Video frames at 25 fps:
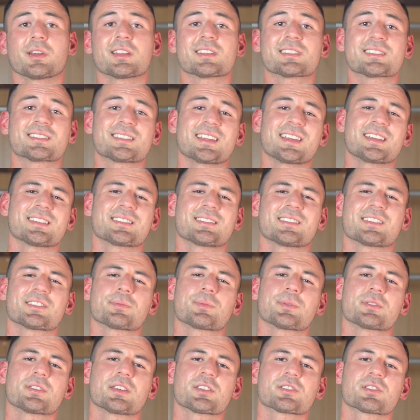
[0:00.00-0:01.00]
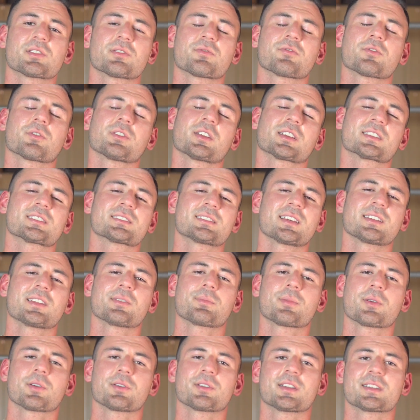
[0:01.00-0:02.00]
it stays in this position for an
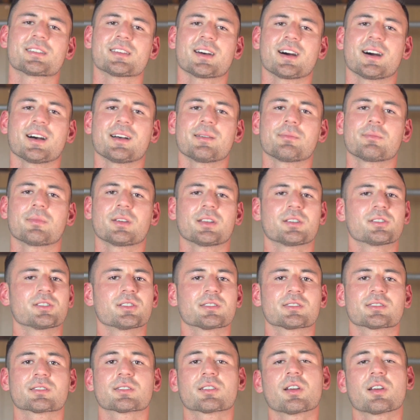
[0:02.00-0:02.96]
extended period of time, it just